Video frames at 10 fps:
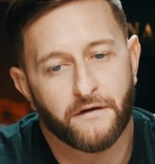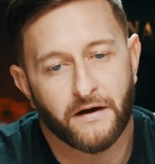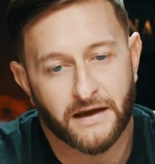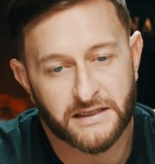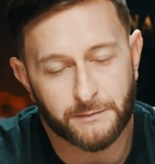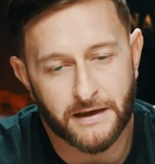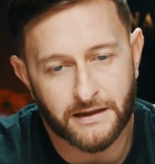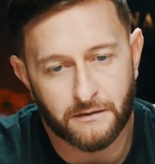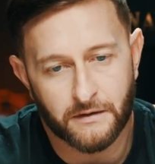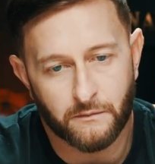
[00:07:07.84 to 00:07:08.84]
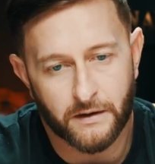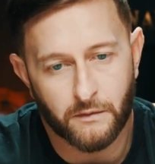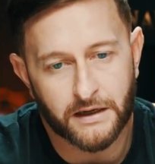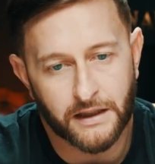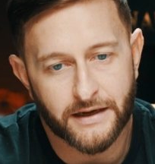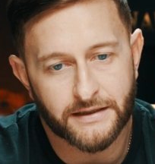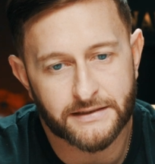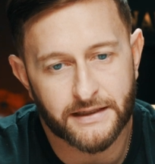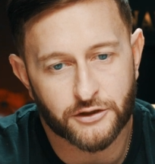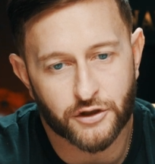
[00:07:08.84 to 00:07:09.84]
explain that with
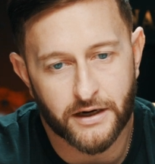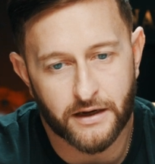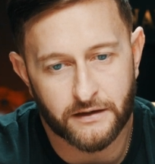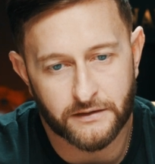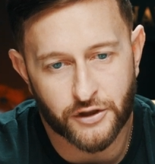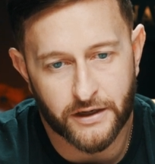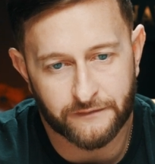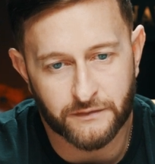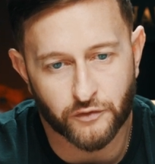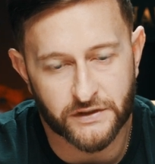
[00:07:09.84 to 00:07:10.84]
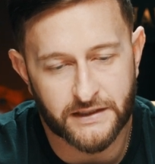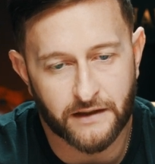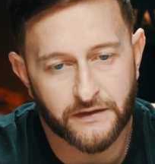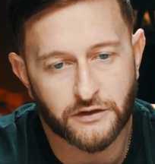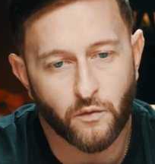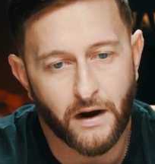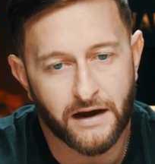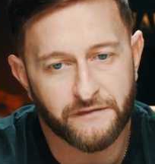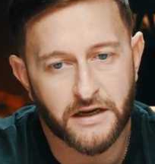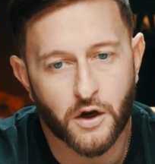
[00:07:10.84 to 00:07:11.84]
clients, like trying to have them understand they don't
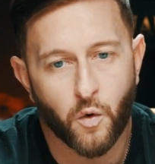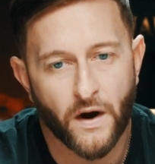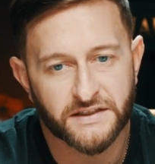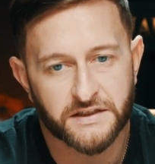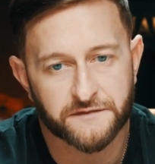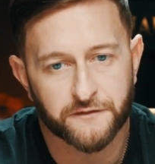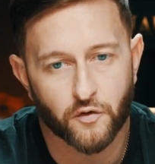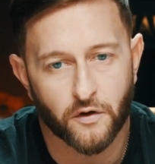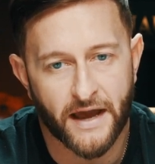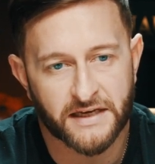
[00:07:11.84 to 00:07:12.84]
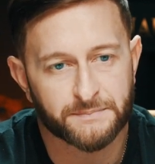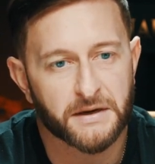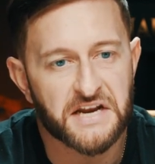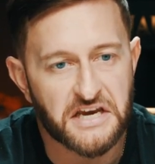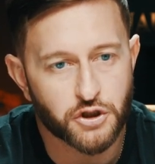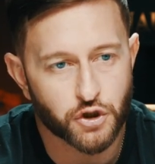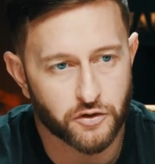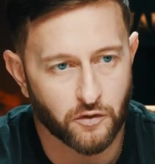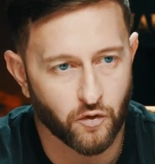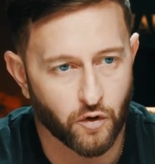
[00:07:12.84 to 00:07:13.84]
have any quest for
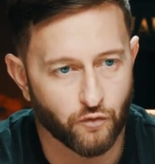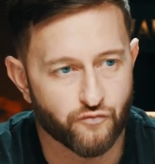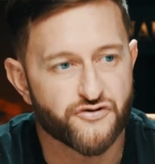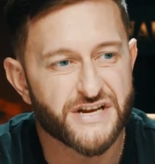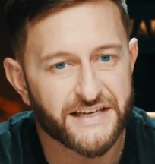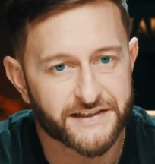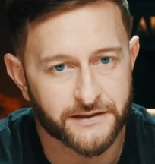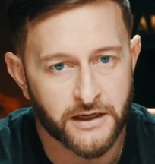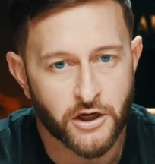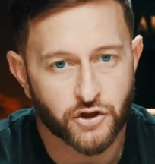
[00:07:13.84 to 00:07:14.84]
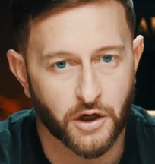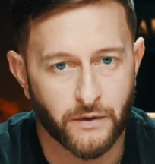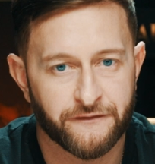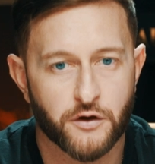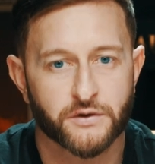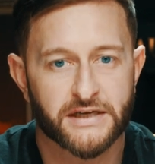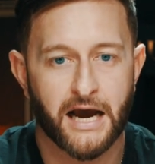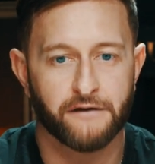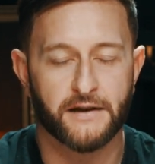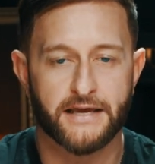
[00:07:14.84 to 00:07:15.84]
explanation or reason. So if you were to
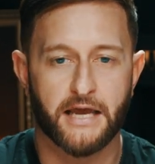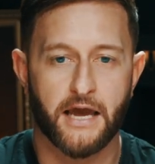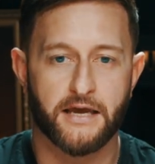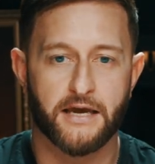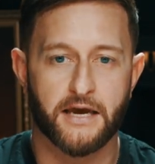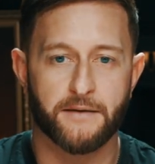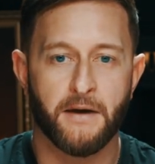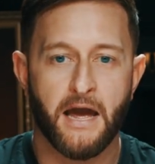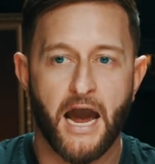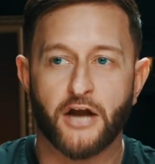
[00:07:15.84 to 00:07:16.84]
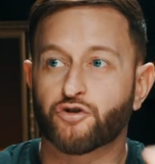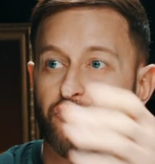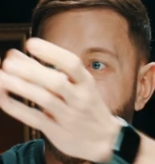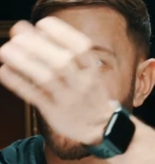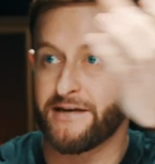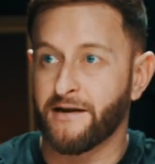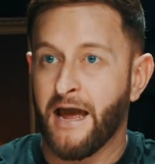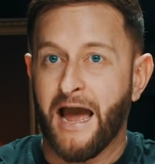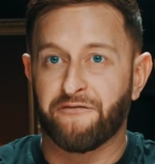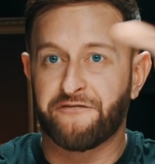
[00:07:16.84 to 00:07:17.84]
have like a drain,
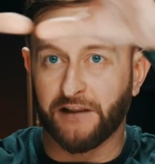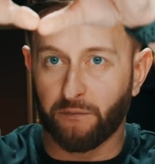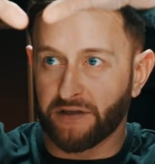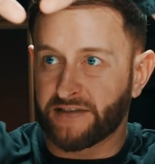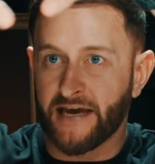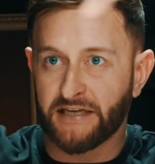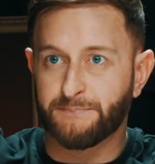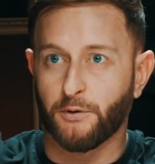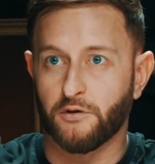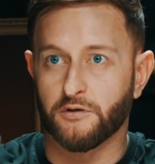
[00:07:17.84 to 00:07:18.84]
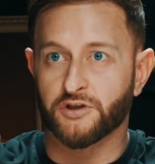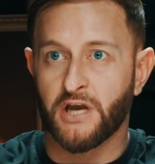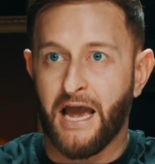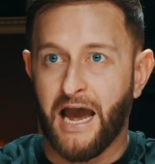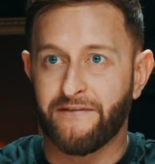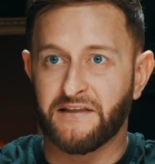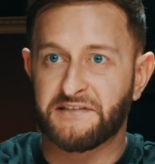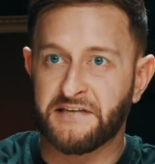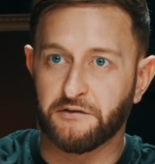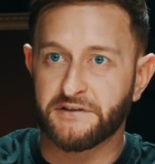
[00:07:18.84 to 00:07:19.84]
fill it with tennis balls and then
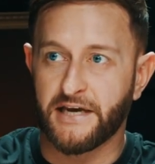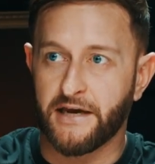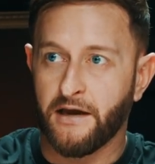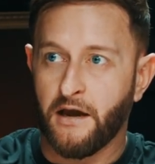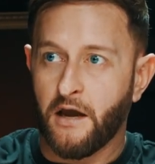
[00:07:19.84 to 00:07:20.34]
tilt it,